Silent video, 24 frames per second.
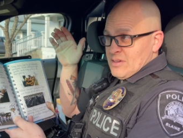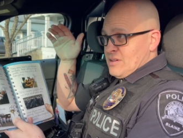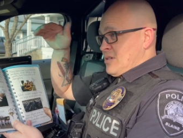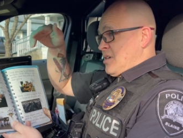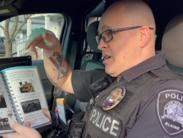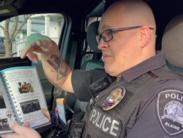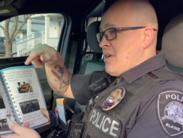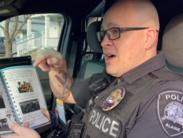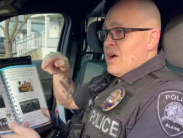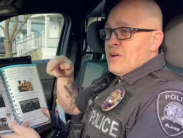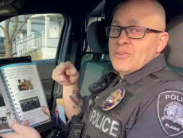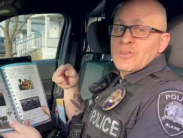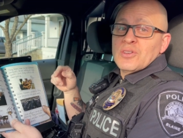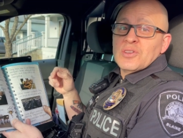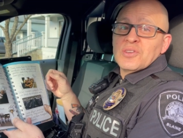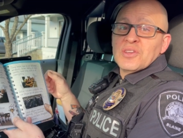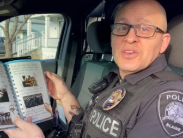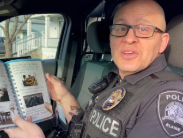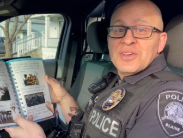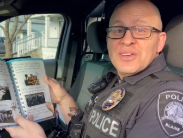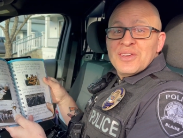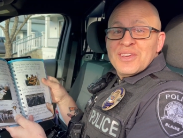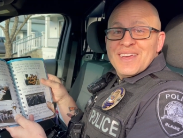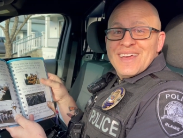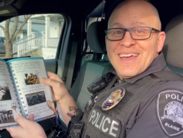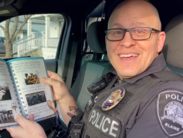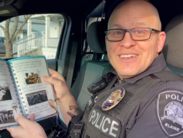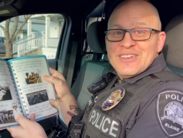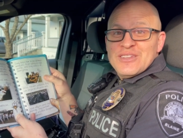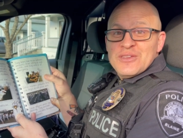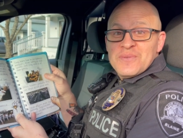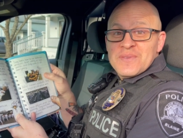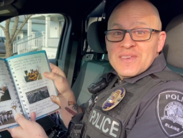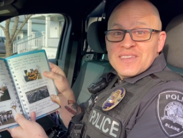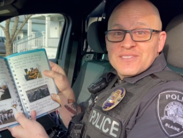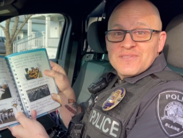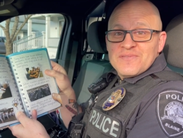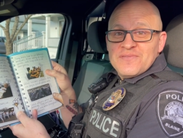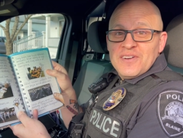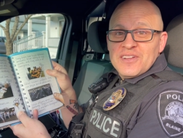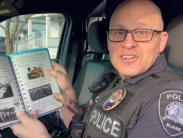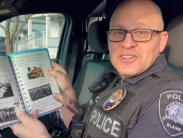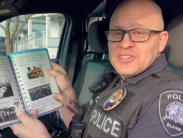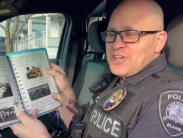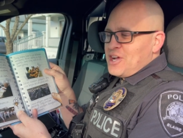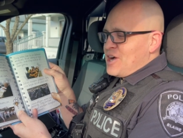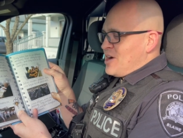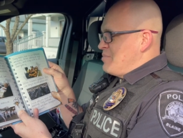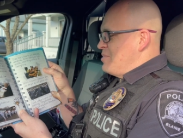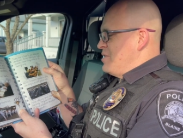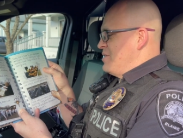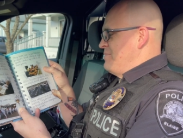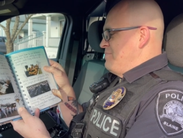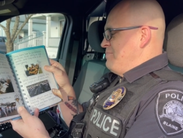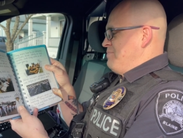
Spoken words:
come out and do this fun job.